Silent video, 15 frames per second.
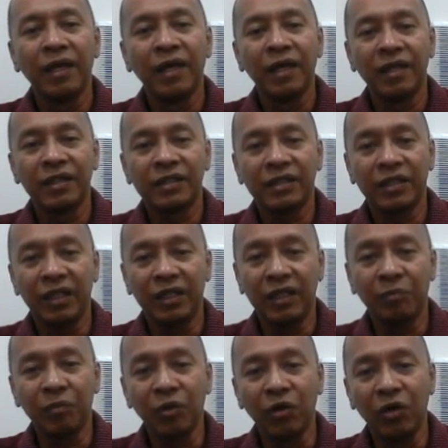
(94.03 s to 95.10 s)
The study
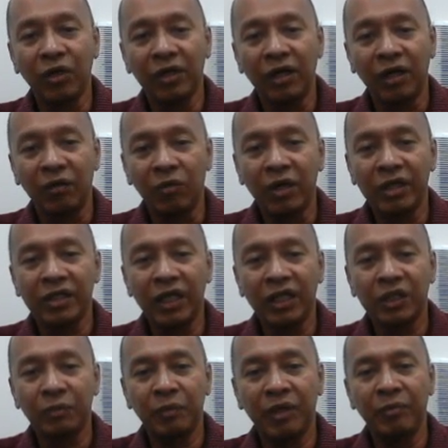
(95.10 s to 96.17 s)
employed a
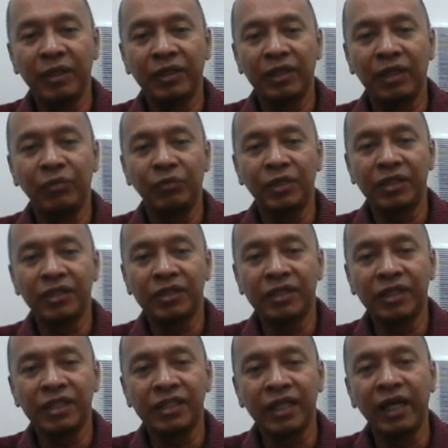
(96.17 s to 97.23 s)
quasi-experimental research
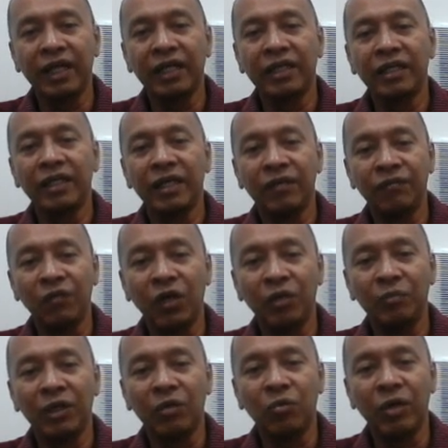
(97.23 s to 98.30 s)
design
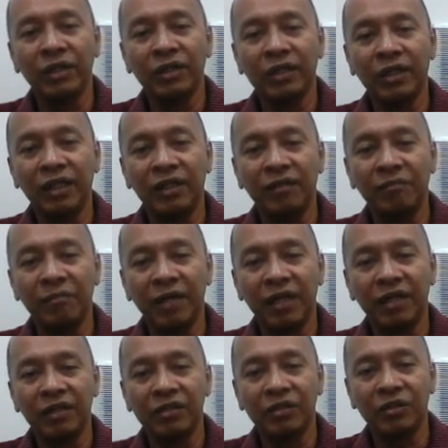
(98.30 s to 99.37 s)
involving quantitative
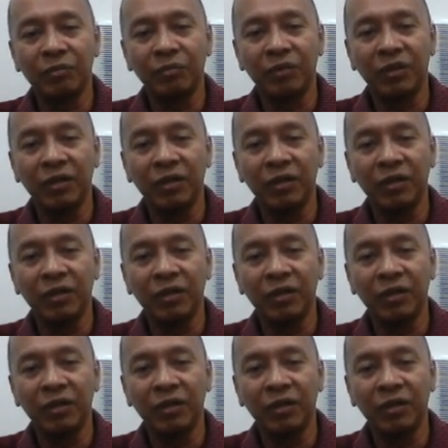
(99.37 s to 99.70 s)
methods of